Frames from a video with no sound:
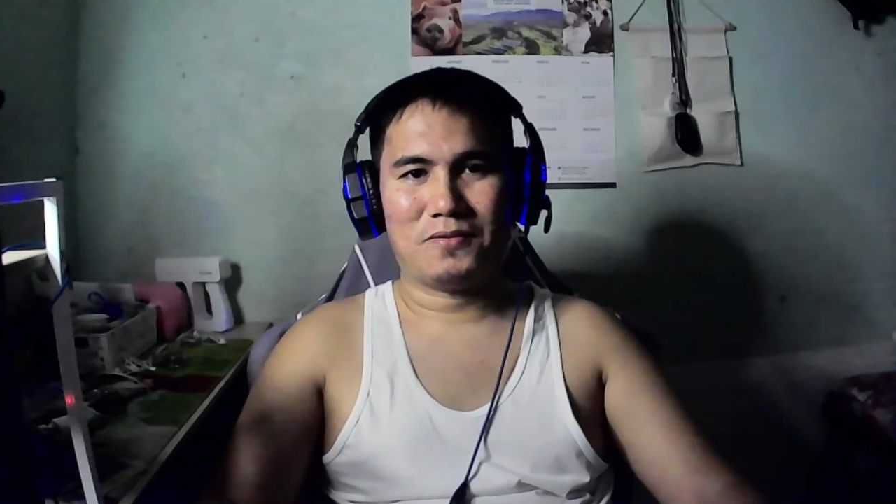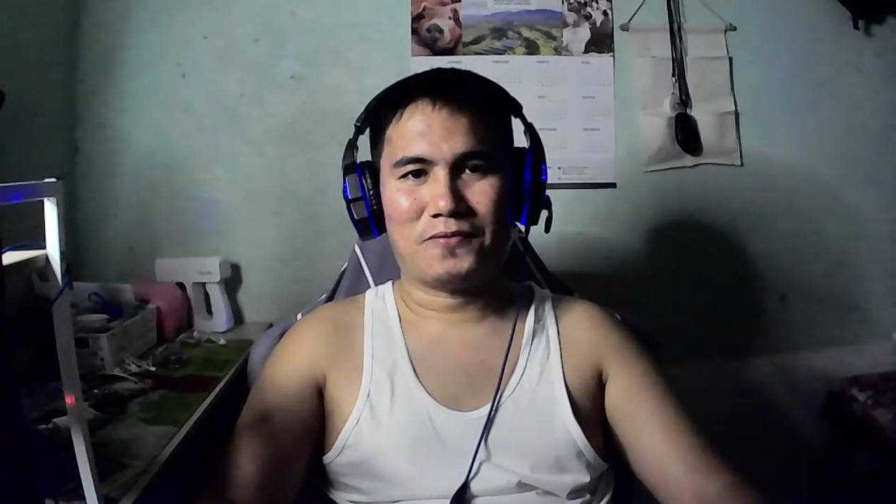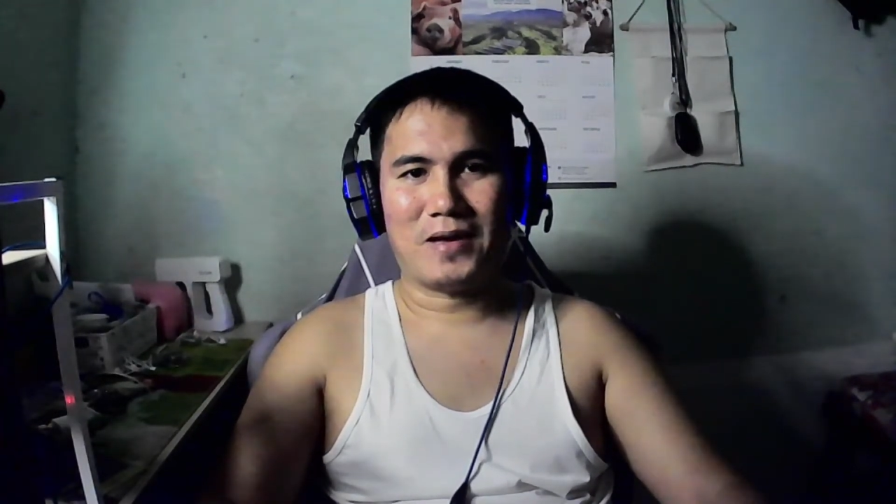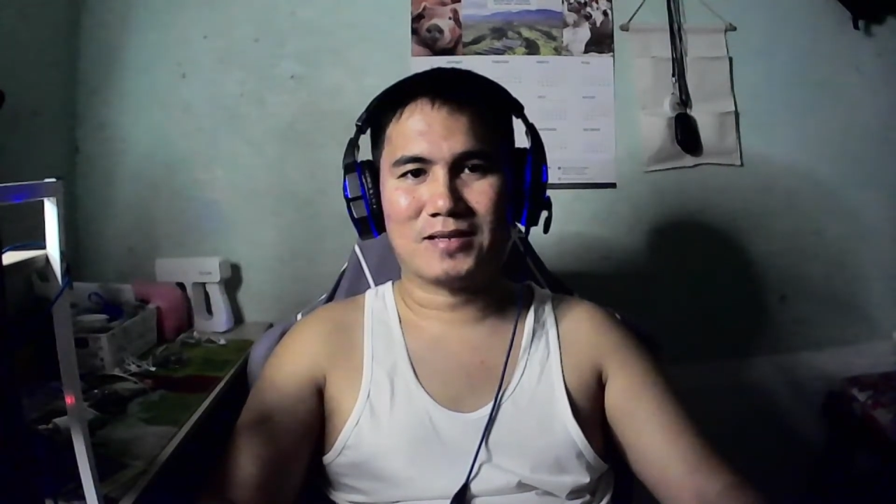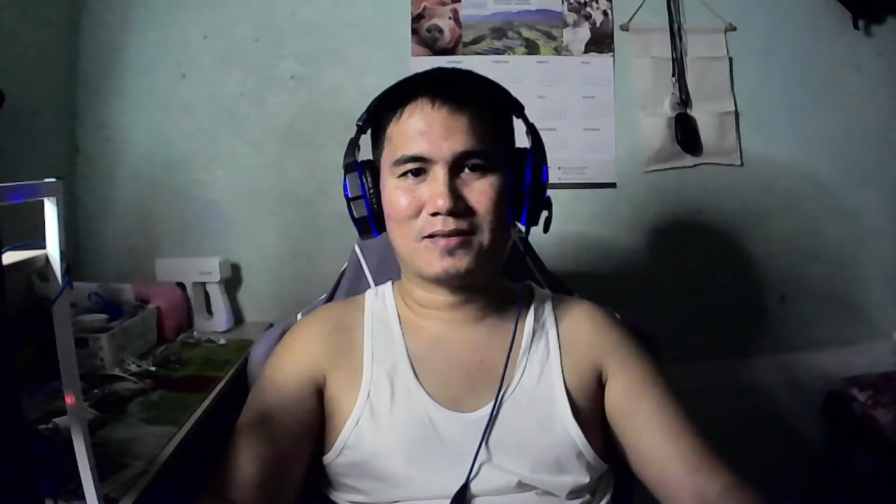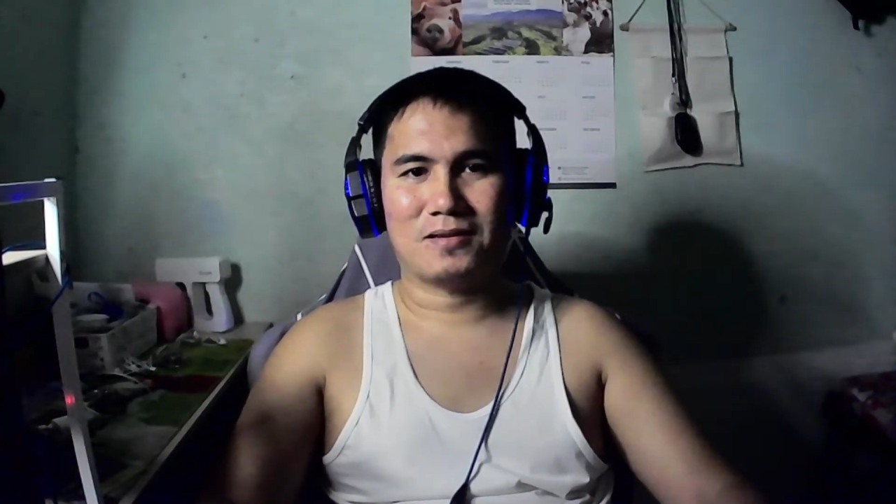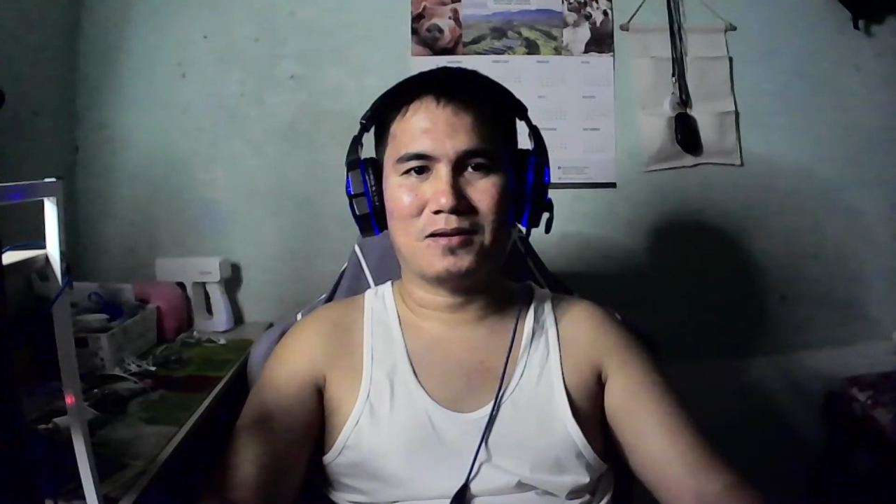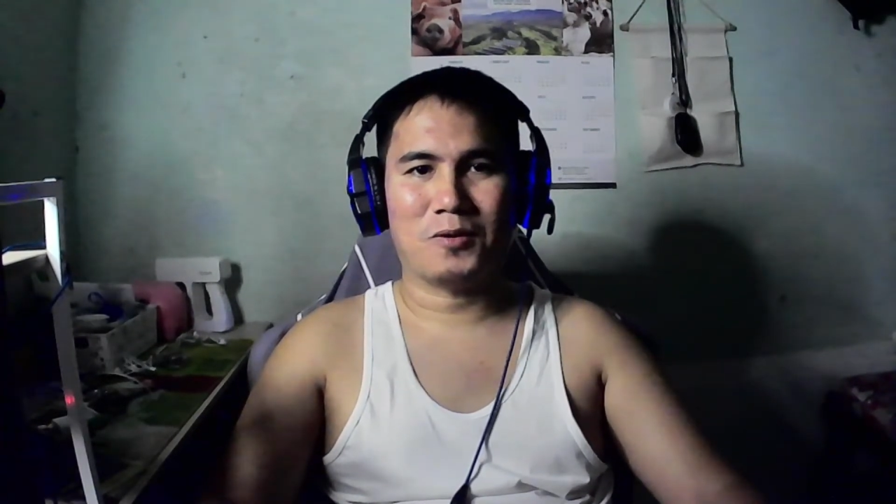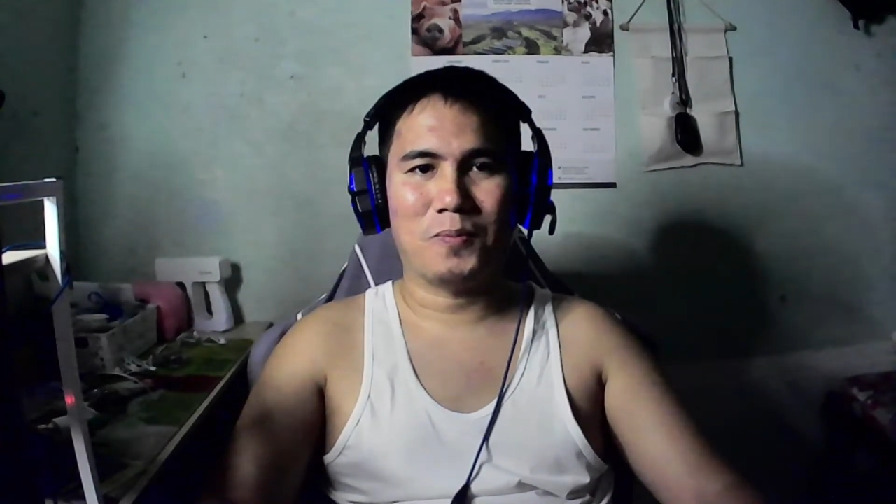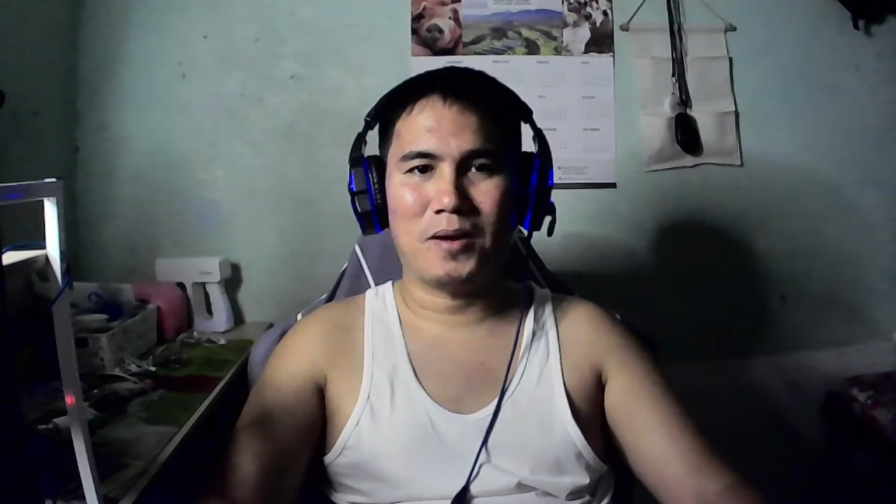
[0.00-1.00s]
faster
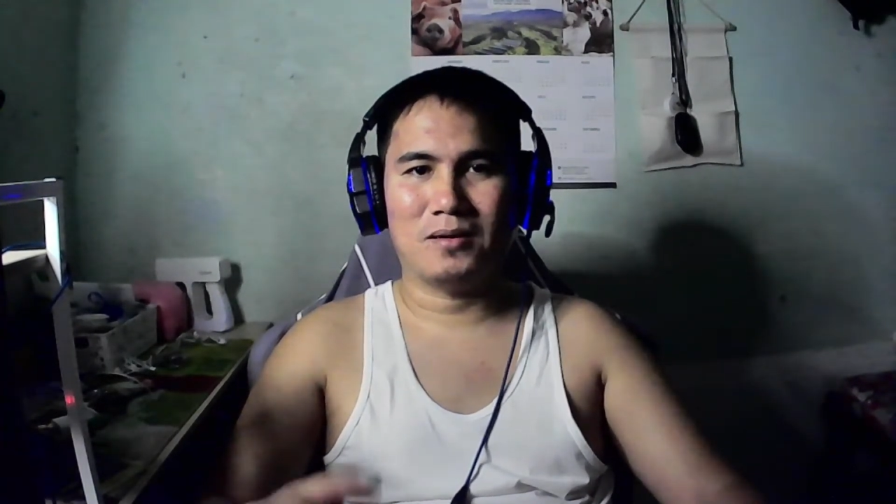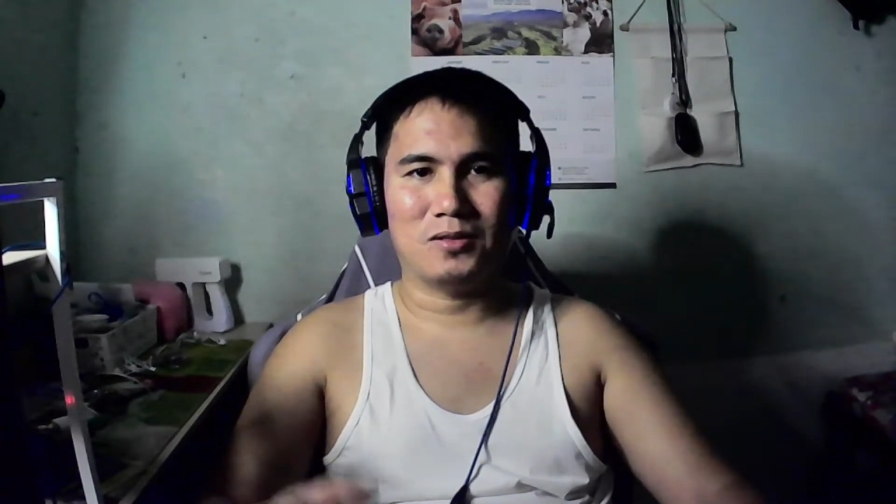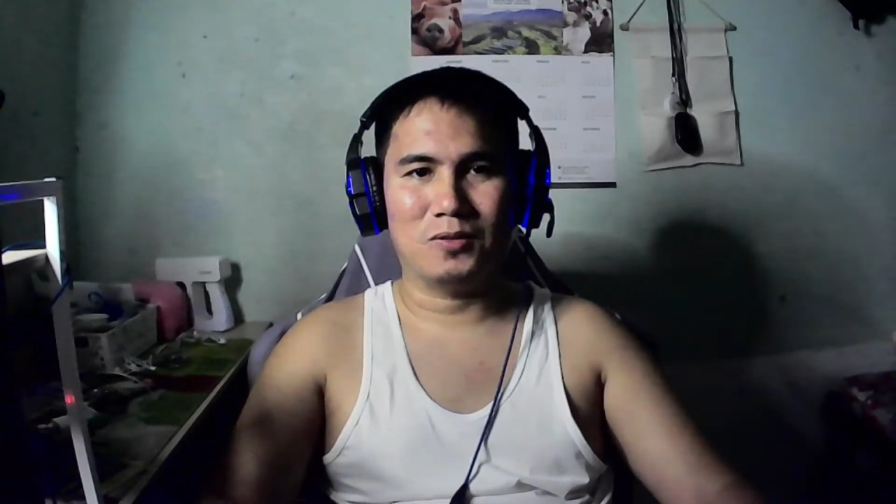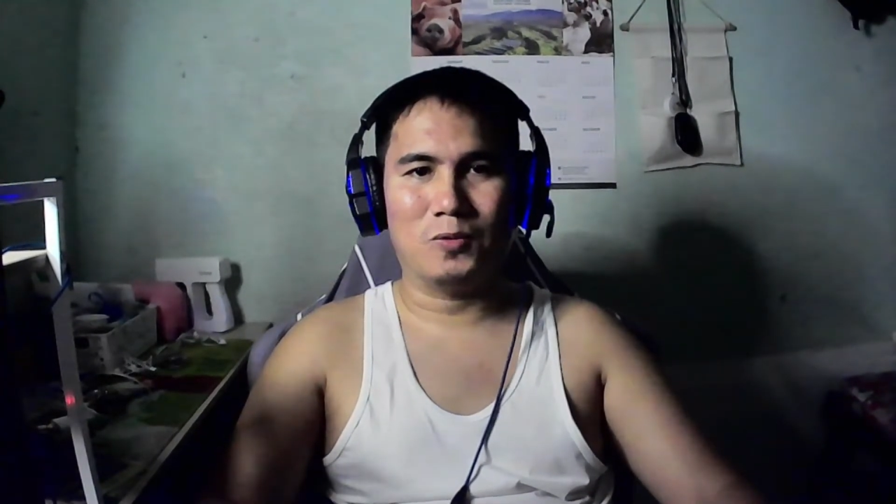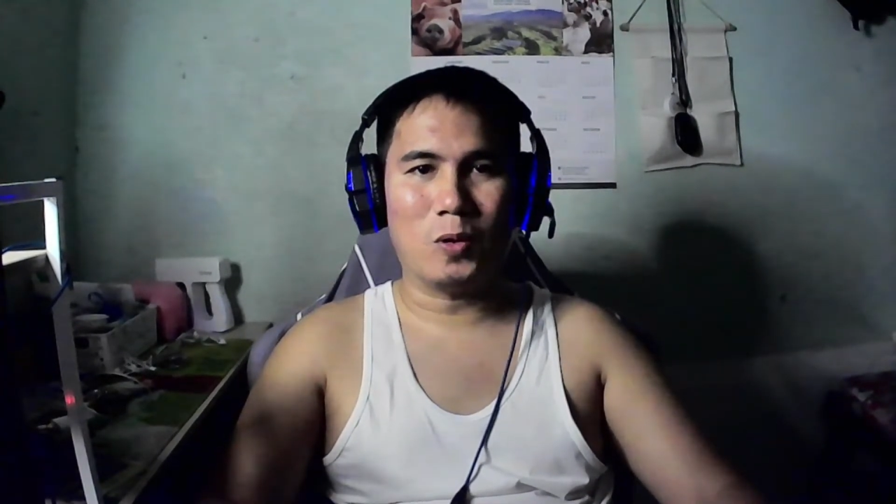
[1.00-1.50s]
compared to